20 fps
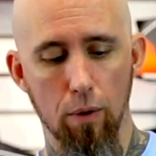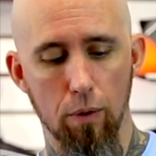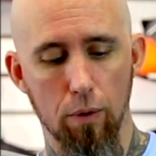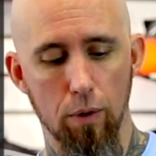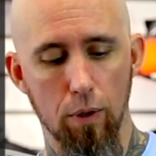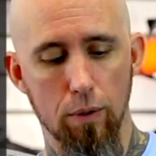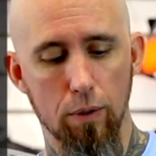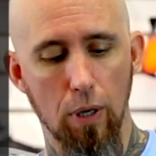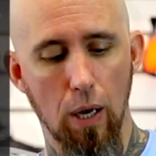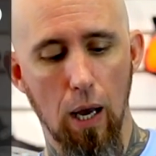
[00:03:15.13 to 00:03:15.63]

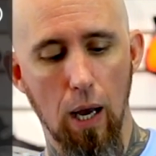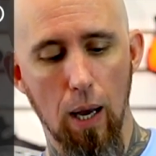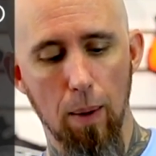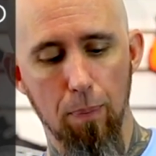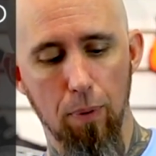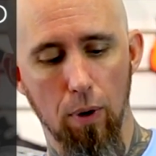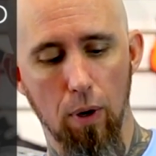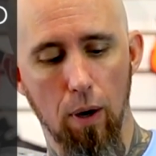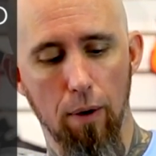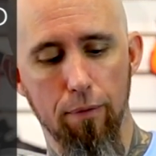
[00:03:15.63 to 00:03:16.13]
the
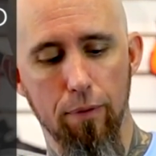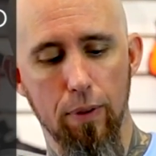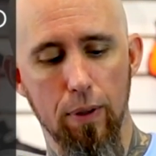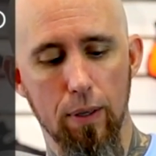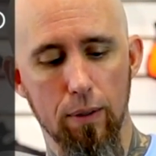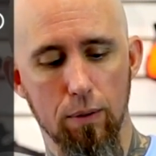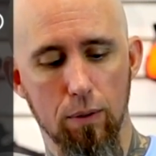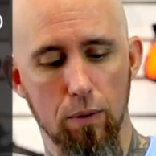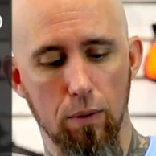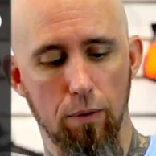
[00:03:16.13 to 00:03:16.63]
top of
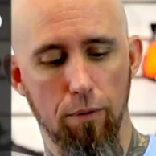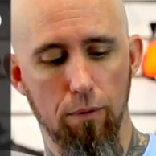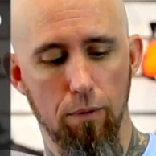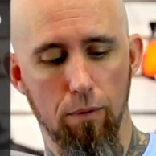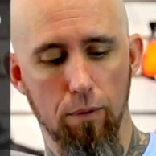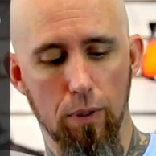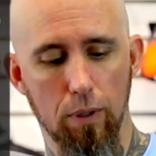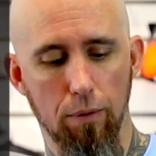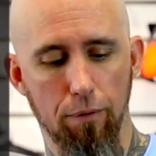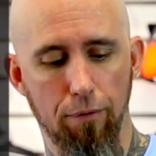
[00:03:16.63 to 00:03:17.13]
this
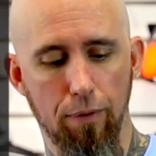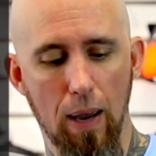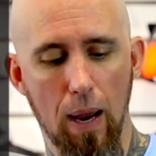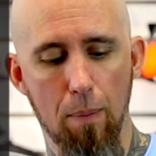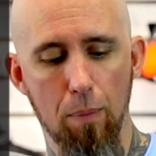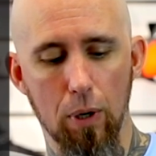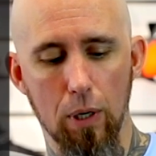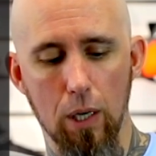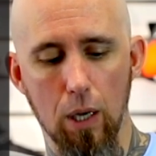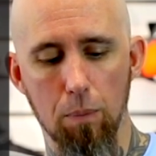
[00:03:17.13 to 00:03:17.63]

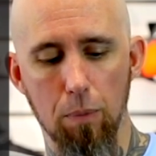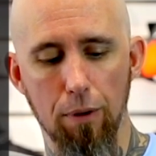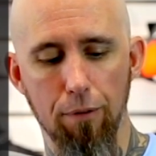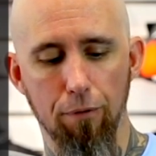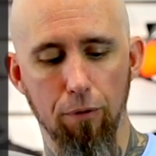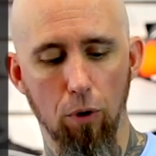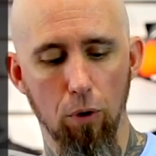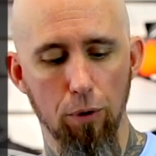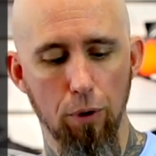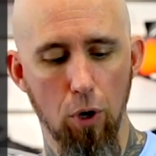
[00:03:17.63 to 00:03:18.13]
fabric can be
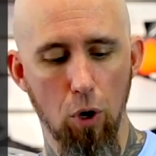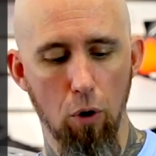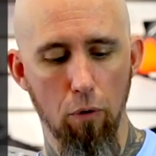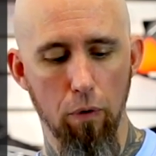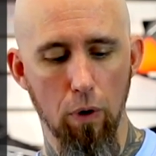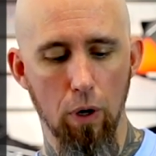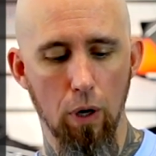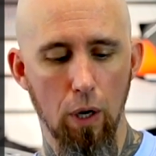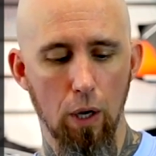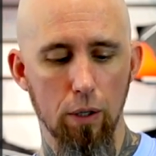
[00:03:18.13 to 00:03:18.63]
folded
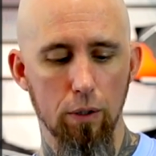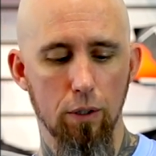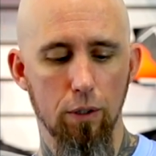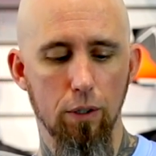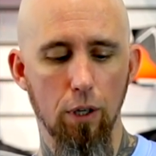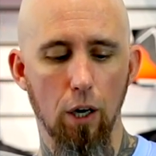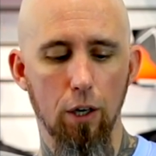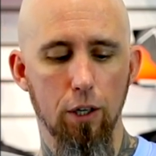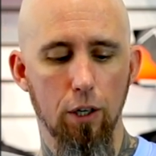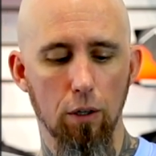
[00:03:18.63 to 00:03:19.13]
over to
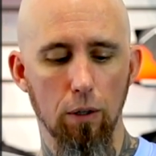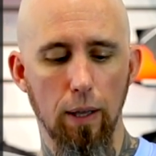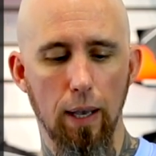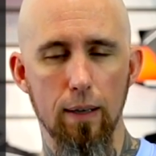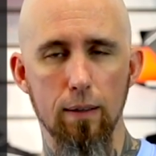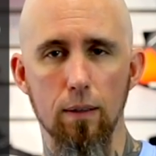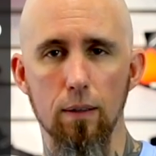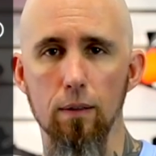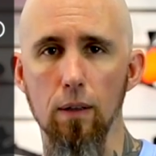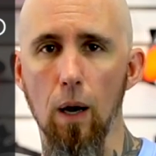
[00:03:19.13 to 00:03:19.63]
tuck your
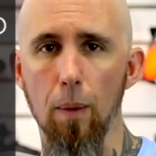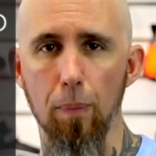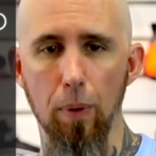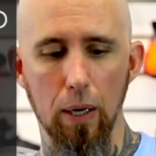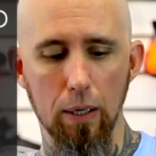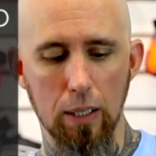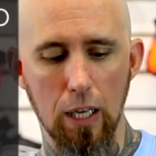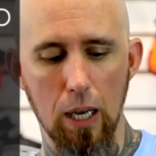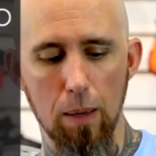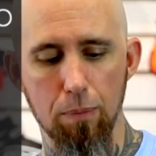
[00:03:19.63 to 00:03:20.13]
laces up
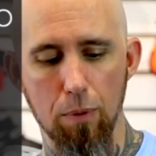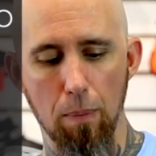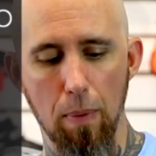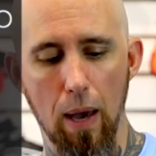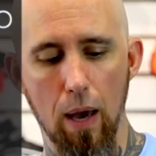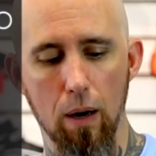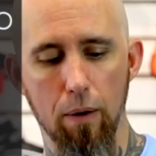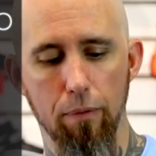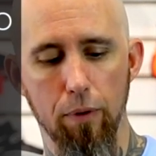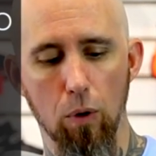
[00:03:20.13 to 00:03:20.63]
and keep them
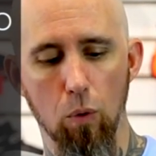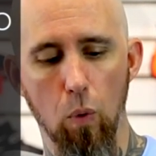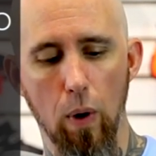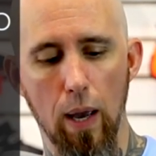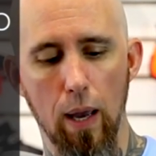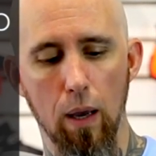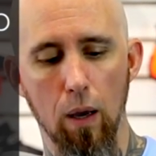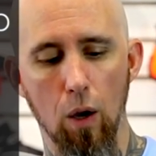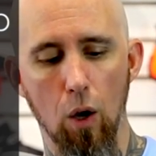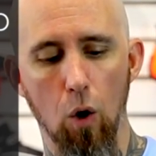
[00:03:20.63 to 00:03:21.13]
out of your
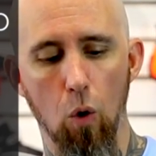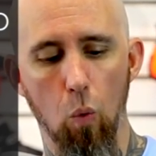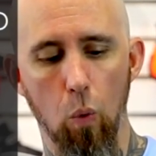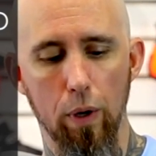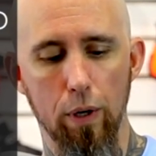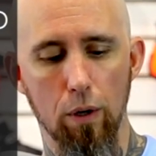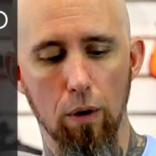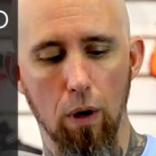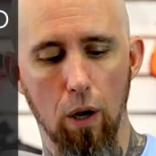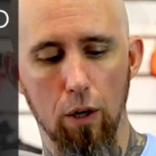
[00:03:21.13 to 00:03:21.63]
way
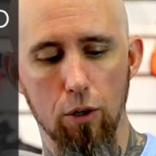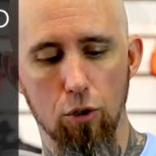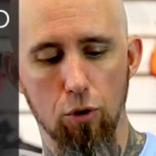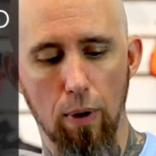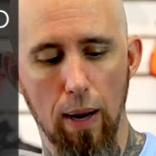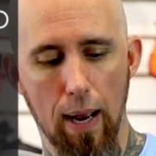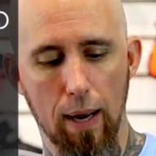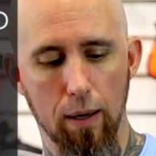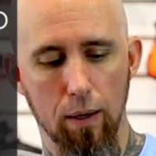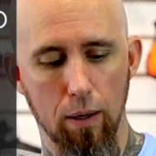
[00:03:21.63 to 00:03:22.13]
when you're on
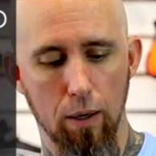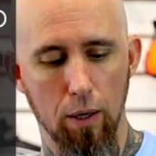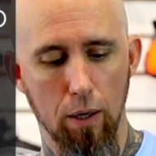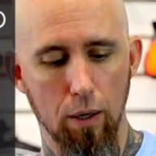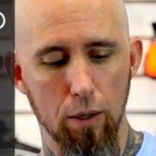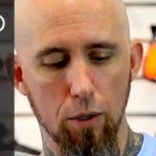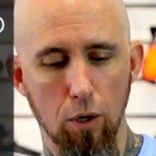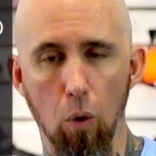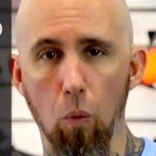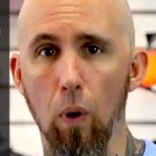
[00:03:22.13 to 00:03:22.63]
track.
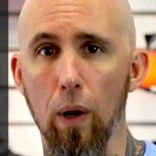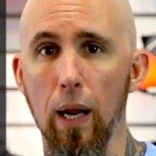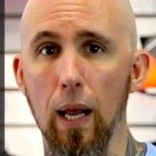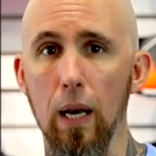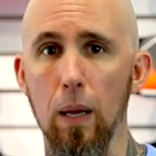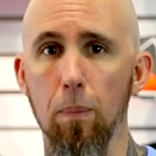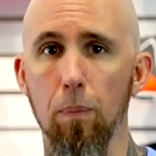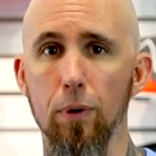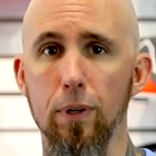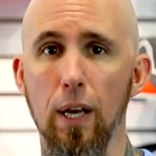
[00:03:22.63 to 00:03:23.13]
Don't want
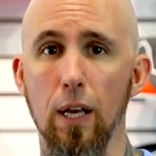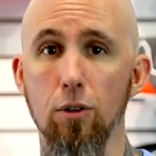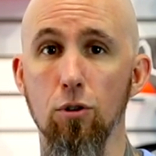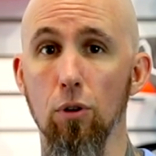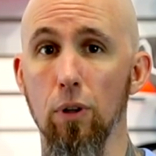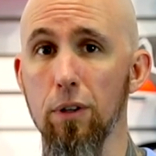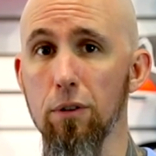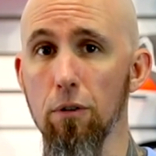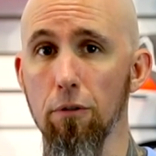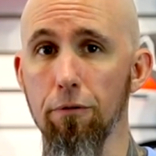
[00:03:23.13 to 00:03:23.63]
any
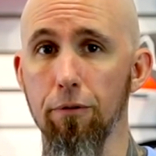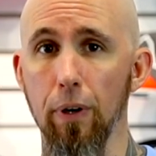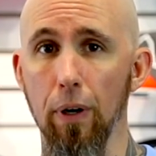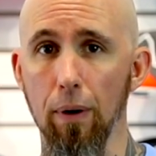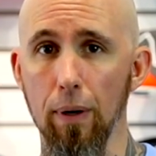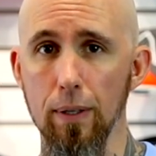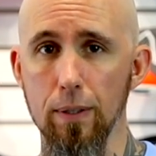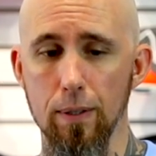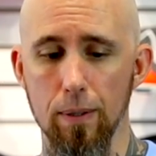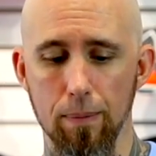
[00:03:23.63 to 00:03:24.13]
potential
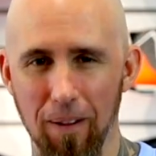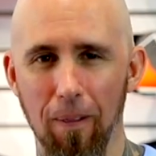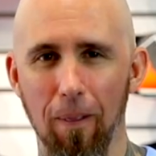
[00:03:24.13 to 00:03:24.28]
interference.